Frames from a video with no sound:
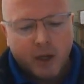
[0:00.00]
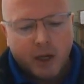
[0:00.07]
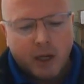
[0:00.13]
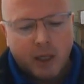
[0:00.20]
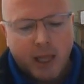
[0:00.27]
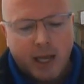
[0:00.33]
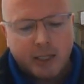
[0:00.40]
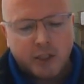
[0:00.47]

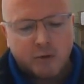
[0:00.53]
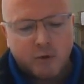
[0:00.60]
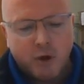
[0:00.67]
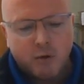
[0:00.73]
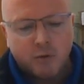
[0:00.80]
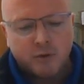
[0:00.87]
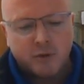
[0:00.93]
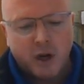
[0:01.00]
Calagero
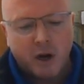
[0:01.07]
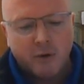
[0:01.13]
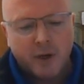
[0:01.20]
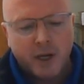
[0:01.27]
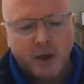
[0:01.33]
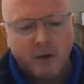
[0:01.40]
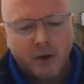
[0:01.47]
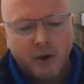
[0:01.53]

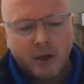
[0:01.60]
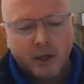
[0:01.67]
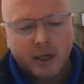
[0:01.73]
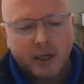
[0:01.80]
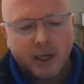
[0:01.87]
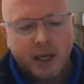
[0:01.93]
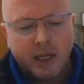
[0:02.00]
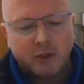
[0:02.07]
Rosario,
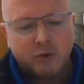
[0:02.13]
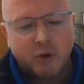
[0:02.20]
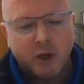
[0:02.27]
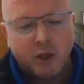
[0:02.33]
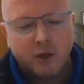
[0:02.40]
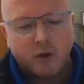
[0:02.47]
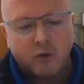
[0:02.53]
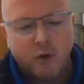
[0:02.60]

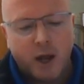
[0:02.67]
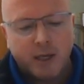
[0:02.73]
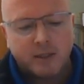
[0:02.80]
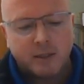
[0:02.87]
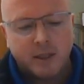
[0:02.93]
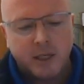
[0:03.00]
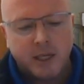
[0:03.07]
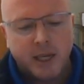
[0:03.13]
Kentrell
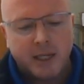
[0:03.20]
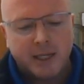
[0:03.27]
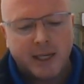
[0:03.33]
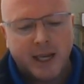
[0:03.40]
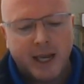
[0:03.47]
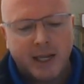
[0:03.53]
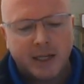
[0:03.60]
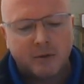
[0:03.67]
Crossley, and
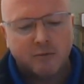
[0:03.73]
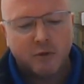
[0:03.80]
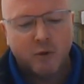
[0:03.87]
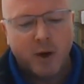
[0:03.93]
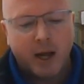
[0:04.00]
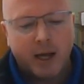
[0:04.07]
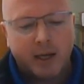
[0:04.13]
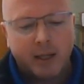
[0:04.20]
Caden
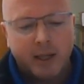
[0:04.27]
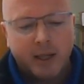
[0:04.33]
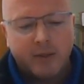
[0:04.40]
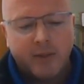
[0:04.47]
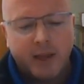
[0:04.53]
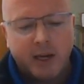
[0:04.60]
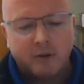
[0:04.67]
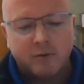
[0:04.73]
Ruan.
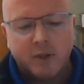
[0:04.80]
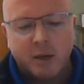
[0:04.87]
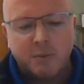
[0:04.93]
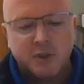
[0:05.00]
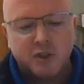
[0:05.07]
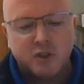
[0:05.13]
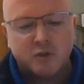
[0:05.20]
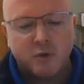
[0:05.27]
They are
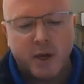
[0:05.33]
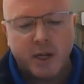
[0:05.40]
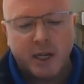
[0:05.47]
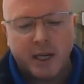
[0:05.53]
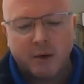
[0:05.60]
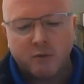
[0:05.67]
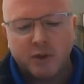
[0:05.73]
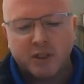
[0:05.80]

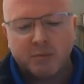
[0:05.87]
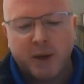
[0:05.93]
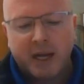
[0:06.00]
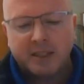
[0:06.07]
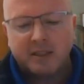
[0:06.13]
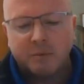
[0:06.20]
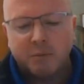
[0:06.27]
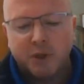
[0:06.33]
demonstrating
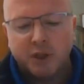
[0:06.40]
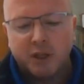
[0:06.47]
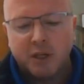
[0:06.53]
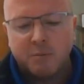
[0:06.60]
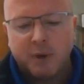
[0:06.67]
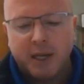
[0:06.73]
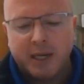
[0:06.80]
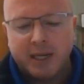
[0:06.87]
responsibility
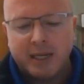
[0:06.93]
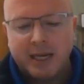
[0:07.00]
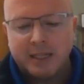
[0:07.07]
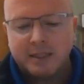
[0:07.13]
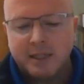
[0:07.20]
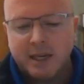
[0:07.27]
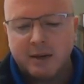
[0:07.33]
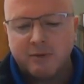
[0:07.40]
by
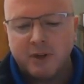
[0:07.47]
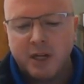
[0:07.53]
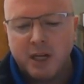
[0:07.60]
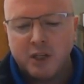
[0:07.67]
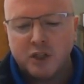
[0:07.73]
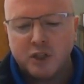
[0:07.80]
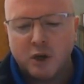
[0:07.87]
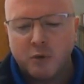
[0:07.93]
connecting every day,
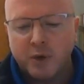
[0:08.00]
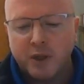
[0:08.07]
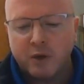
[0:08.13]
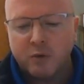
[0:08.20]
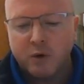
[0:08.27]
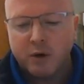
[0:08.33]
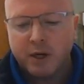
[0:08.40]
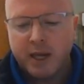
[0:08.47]
showing the
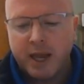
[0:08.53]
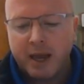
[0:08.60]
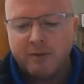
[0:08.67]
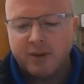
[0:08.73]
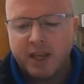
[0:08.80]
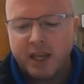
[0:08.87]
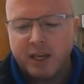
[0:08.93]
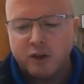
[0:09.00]
work,
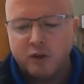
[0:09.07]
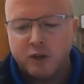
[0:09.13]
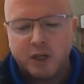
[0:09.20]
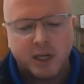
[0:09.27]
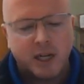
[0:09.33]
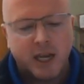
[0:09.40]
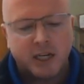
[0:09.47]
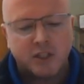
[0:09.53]
having a good
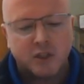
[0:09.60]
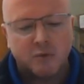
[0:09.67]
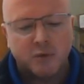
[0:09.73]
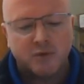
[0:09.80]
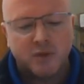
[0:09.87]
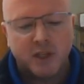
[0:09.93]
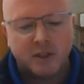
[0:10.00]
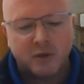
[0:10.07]
connection
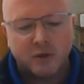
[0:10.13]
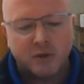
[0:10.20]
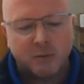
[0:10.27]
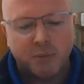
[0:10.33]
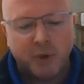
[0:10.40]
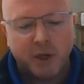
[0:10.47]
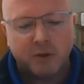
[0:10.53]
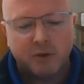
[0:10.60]
with teachers
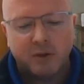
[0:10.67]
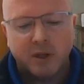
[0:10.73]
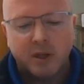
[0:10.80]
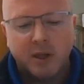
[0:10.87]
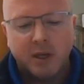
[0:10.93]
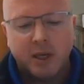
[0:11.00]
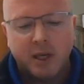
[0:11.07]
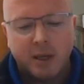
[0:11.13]
peers,
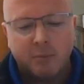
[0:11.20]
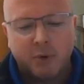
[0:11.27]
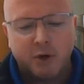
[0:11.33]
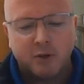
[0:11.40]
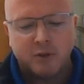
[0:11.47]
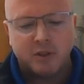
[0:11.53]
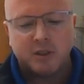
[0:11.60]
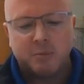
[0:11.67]
and
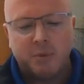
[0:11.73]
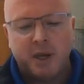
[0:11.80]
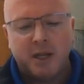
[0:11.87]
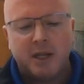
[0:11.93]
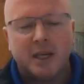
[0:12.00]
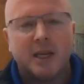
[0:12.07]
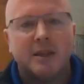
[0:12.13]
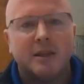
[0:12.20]

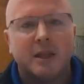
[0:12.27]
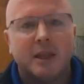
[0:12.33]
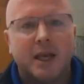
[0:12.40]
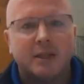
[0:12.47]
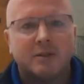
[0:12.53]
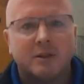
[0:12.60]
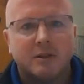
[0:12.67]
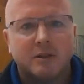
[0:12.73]
participating in the
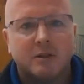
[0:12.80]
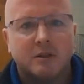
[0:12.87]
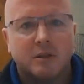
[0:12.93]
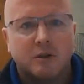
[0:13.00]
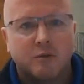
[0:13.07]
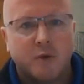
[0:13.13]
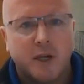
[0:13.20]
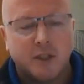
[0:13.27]
lessons.
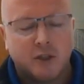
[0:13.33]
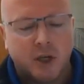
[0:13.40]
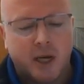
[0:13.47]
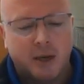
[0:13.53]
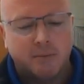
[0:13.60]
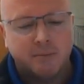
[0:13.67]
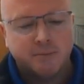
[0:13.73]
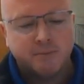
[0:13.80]
Great
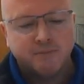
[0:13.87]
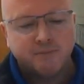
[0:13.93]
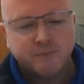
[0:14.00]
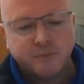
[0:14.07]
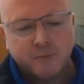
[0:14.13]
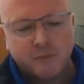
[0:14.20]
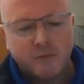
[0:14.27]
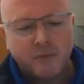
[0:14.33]
job.
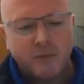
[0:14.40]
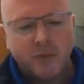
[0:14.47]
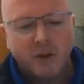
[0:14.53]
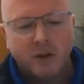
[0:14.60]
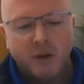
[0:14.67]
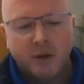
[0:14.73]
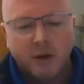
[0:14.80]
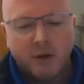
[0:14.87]

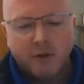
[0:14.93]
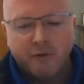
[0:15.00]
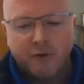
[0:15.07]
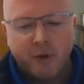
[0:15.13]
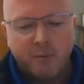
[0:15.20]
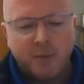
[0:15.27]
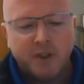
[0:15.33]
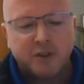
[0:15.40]

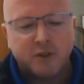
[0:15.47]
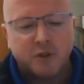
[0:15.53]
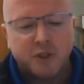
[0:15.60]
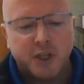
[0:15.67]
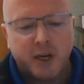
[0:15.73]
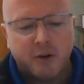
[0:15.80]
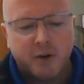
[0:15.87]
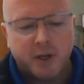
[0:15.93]
From Mr.
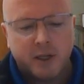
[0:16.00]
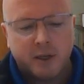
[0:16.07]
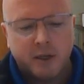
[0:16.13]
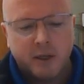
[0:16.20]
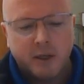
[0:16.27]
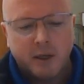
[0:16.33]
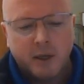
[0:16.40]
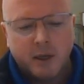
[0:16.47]
Sheridan,
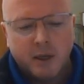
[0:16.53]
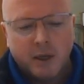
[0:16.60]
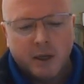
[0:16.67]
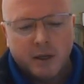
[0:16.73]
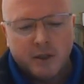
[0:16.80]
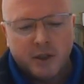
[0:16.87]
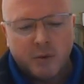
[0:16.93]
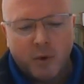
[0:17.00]

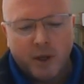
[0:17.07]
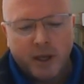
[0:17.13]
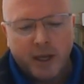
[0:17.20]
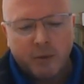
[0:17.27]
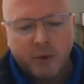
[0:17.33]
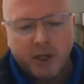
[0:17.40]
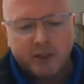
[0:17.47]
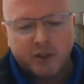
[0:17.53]
wa he
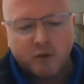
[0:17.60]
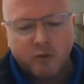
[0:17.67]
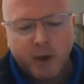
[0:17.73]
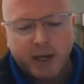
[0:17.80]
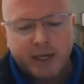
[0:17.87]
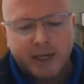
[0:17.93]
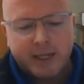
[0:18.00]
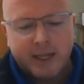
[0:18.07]
wants to
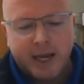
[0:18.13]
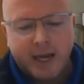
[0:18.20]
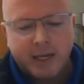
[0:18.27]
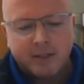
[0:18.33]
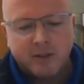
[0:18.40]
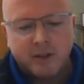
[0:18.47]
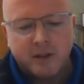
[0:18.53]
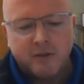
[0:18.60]

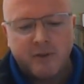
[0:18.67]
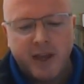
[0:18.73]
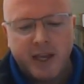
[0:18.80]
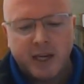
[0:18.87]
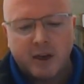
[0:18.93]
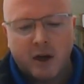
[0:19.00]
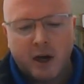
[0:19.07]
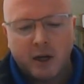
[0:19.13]
recognize
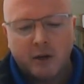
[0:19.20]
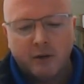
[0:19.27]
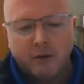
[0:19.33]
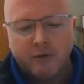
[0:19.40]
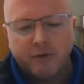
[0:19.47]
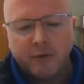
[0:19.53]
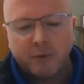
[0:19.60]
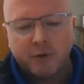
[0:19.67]
Nevaeh Cottle
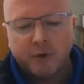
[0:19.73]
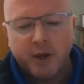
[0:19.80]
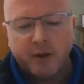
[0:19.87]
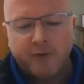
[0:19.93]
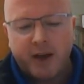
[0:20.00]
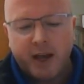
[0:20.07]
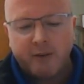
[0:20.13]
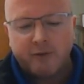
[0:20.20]
from grade
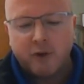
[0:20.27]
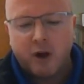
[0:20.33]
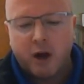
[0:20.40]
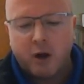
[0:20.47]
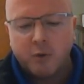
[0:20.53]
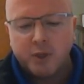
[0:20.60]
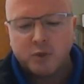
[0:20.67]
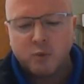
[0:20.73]
five for
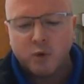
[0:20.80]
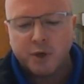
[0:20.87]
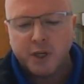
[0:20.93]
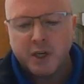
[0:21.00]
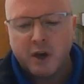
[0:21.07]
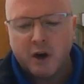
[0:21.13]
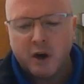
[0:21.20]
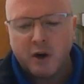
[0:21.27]
always
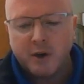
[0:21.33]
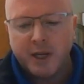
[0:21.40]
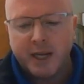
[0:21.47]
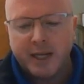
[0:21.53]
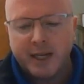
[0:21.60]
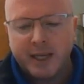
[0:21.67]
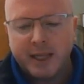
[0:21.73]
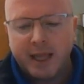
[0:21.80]
working hard
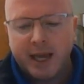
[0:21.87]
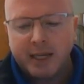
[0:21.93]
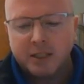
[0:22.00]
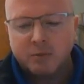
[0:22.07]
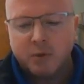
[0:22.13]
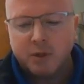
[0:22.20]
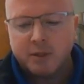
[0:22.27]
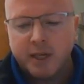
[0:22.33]
in
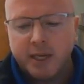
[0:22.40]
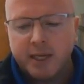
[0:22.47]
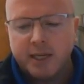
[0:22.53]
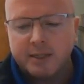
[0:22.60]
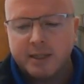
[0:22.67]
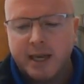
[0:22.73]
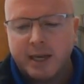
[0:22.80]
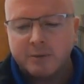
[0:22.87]
class while
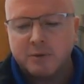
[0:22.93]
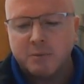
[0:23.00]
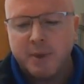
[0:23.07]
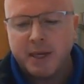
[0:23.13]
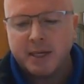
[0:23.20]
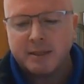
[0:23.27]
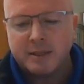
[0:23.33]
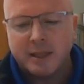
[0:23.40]
taking time to
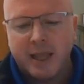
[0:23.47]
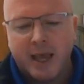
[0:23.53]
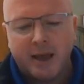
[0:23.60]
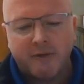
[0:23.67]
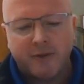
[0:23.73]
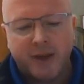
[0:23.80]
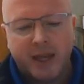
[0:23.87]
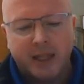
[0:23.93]
make us
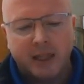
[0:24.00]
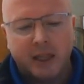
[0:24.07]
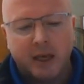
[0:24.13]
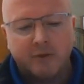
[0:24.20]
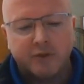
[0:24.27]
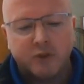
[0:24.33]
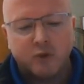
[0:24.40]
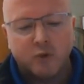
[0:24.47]
laugh and
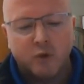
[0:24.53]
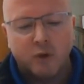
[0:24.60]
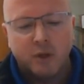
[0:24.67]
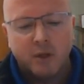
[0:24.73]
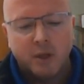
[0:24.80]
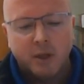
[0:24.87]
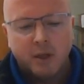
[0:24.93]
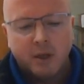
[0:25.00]
love school.